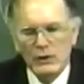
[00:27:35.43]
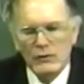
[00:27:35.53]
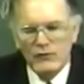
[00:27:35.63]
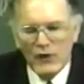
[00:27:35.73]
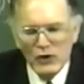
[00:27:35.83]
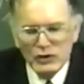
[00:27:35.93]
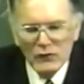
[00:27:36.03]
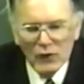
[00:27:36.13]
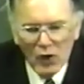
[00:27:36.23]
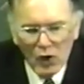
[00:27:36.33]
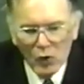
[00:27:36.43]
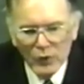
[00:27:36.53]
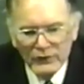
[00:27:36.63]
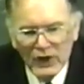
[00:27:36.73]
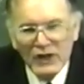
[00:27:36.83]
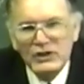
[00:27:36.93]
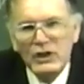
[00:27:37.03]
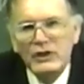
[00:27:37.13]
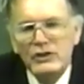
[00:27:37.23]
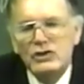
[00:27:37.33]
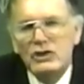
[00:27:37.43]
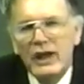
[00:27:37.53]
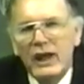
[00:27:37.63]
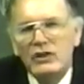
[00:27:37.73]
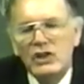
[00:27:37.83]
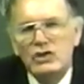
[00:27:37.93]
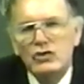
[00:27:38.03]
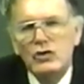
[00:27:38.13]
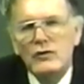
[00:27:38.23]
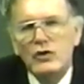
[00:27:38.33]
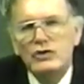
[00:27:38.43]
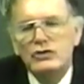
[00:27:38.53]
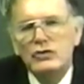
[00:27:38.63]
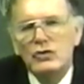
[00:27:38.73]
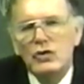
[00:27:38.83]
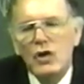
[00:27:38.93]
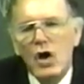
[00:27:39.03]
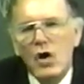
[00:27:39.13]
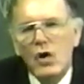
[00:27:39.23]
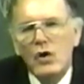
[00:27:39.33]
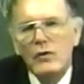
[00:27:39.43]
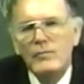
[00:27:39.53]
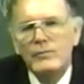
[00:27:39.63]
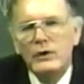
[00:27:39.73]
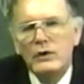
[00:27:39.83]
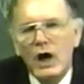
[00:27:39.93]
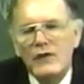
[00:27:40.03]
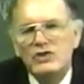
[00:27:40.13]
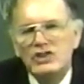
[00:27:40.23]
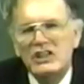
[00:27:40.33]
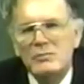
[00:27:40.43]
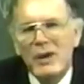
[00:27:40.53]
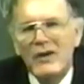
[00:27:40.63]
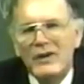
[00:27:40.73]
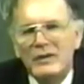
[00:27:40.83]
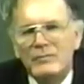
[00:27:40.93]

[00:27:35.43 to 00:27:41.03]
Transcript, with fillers: First of all, we've got to understand this universal law of seed bearing,